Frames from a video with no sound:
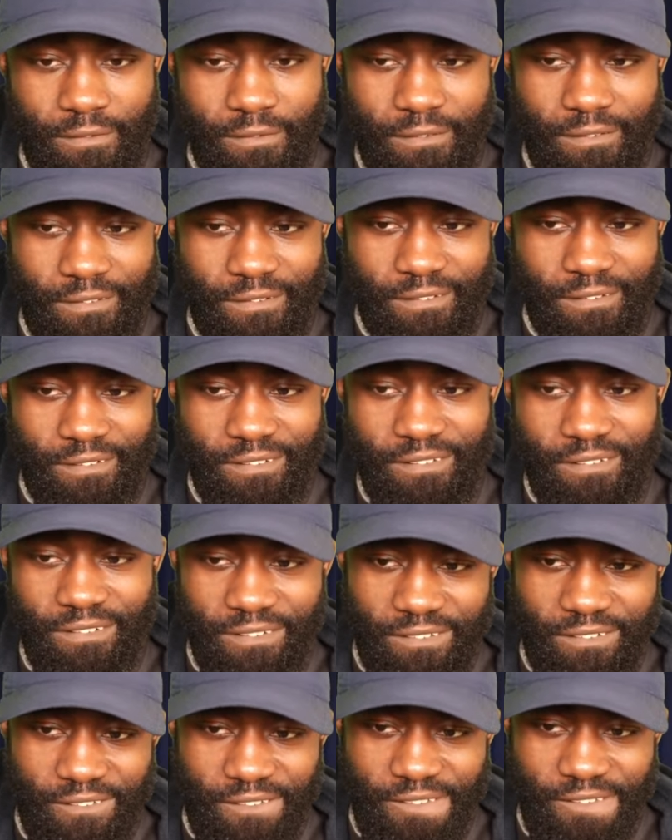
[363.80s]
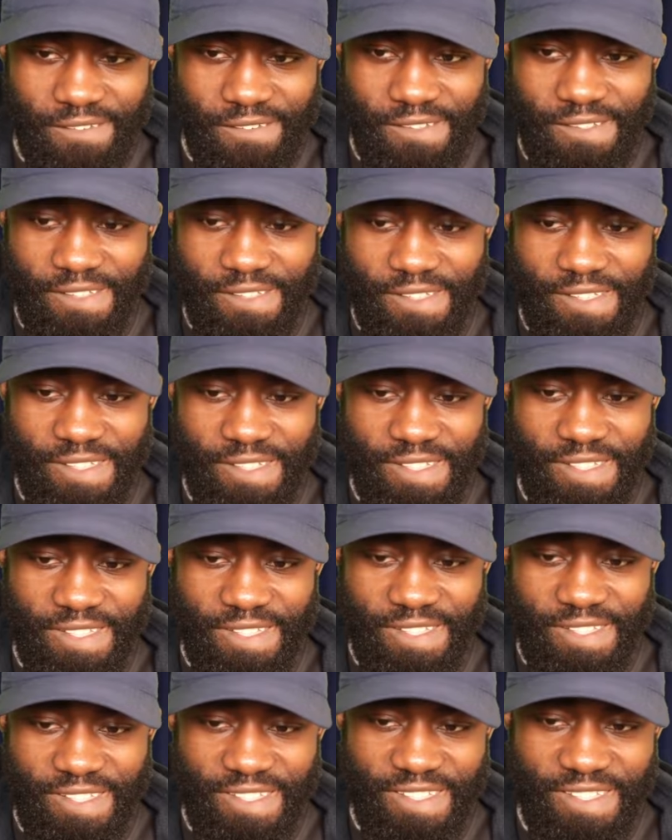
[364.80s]

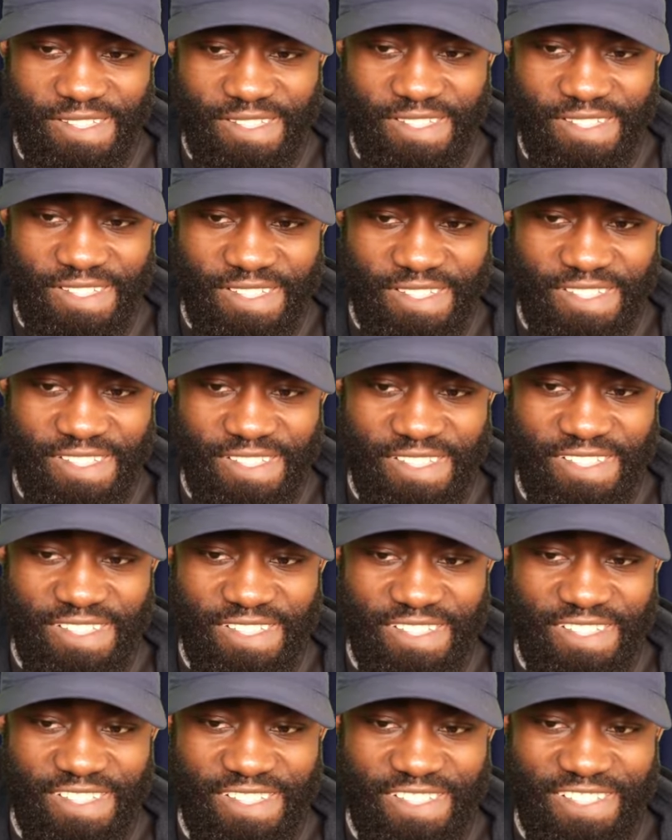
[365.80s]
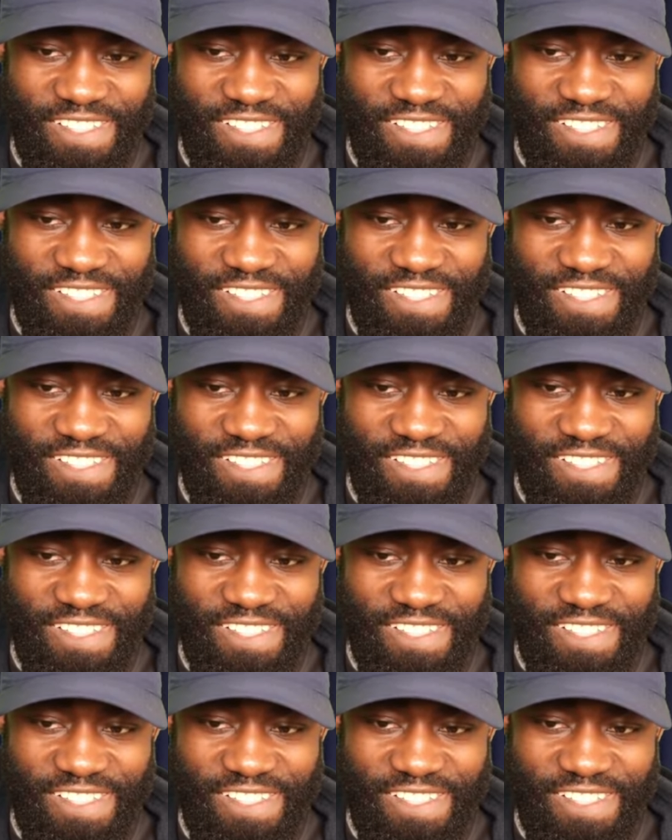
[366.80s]
The person shown says nothing.